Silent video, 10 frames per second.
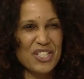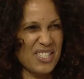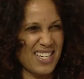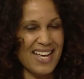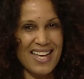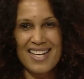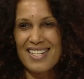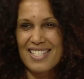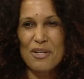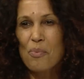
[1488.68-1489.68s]
it's just
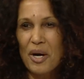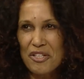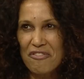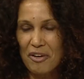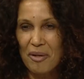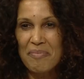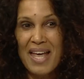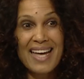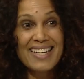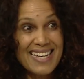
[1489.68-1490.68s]
so wonderful.
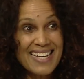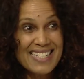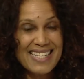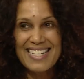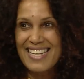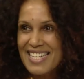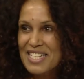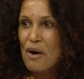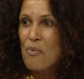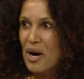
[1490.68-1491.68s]
And it is
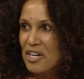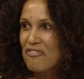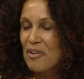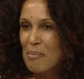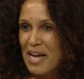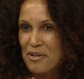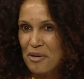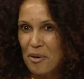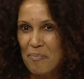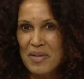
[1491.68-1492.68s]
a wonderful
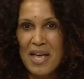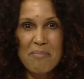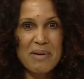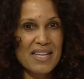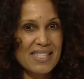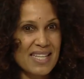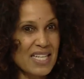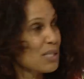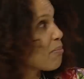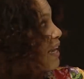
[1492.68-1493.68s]
microbe, because this